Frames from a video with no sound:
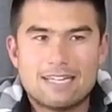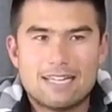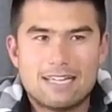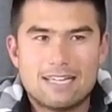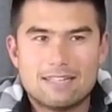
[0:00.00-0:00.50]

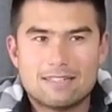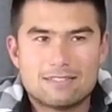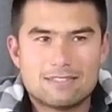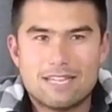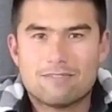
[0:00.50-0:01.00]
And
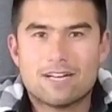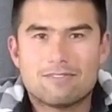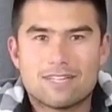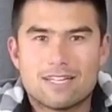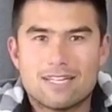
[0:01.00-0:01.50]
yeah,
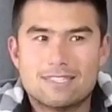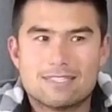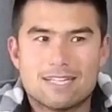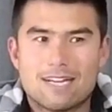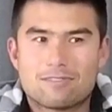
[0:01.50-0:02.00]
5
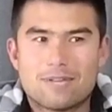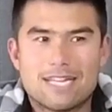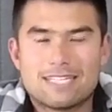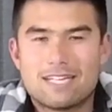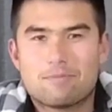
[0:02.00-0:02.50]
days after
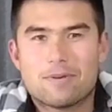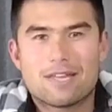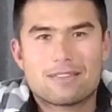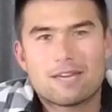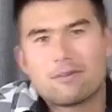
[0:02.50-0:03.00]
my 18th
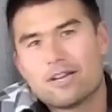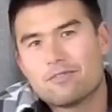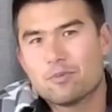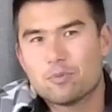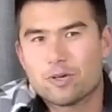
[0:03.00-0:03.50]
birthday, went
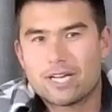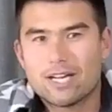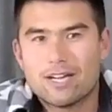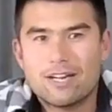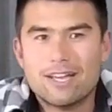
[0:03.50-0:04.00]
over to
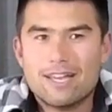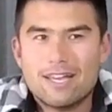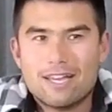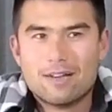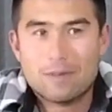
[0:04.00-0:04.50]
Borneo,
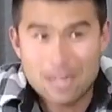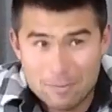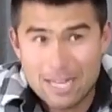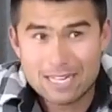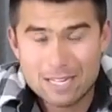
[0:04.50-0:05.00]
went
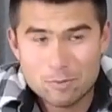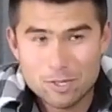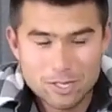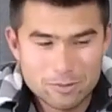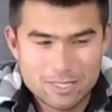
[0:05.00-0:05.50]
up Mount
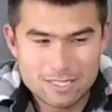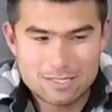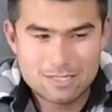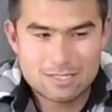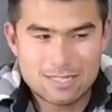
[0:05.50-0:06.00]
Kinabalu, which
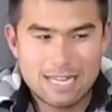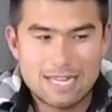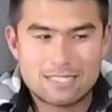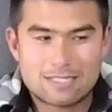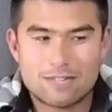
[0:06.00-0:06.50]
is
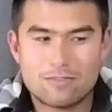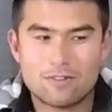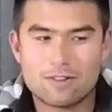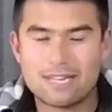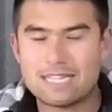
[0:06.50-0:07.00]
just over
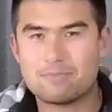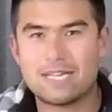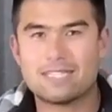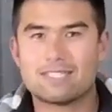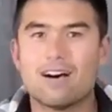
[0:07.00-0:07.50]
4,000
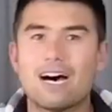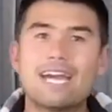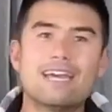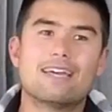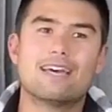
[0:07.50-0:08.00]
metres
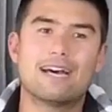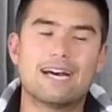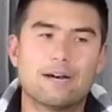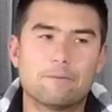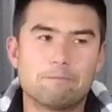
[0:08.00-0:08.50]
high,
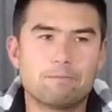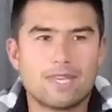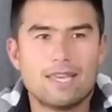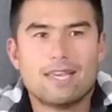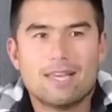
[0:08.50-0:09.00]

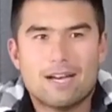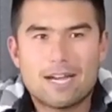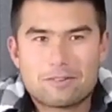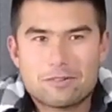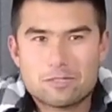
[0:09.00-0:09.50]

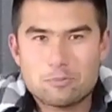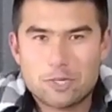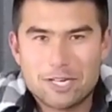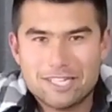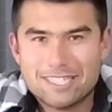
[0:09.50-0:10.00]
hiked through some
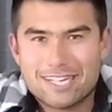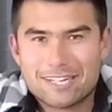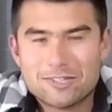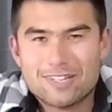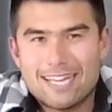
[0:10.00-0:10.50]
Borneo
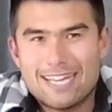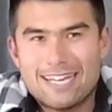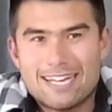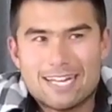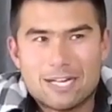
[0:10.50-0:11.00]
jungle, and